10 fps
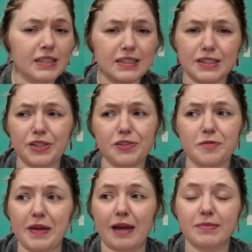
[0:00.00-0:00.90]
Excuse
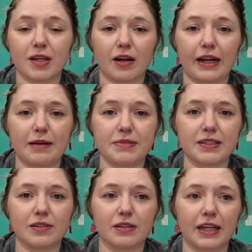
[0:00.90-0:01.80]
me, I'm sorry, I'm
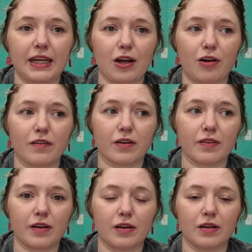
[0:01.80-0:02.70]
still getting
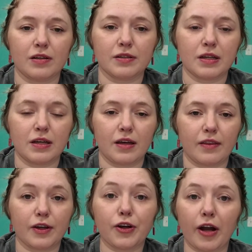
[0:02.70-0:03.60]
over
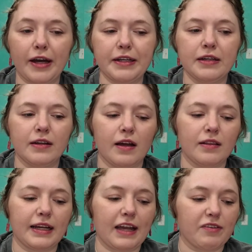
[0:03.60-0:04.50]
the crud
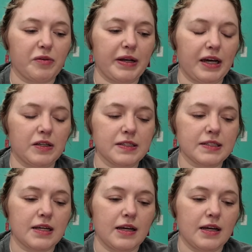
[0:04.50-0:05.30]
like everyone else.